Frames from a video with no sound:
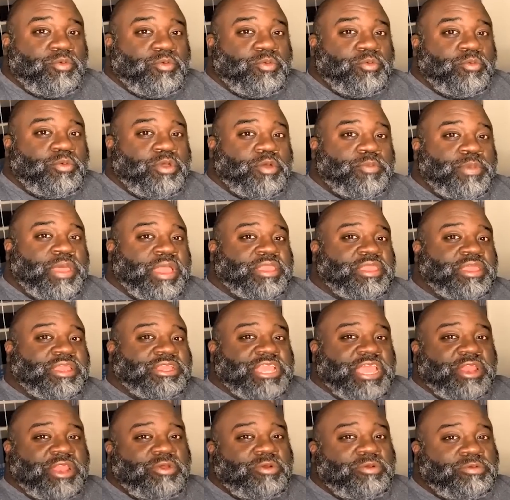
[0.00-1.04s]
Welcome back to the
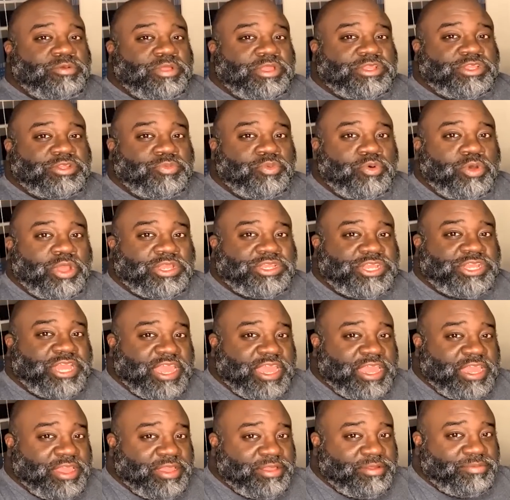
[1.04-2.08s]
channel. It's your boy
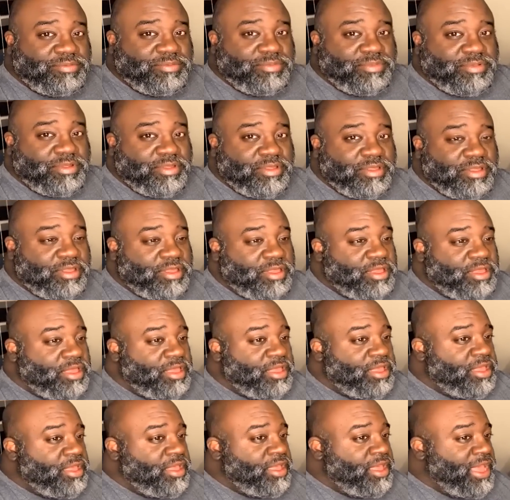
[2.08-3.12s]
Jay.
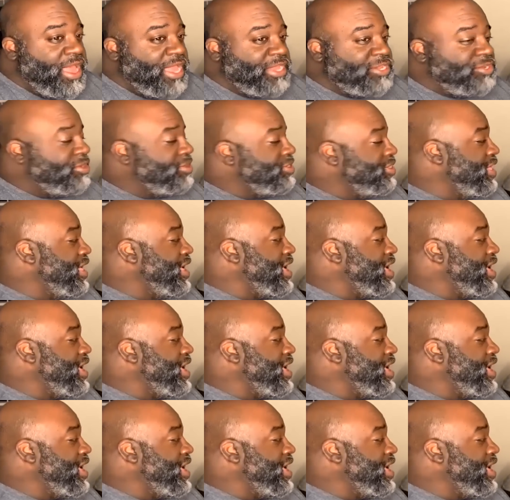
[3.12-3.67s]
As you can see, I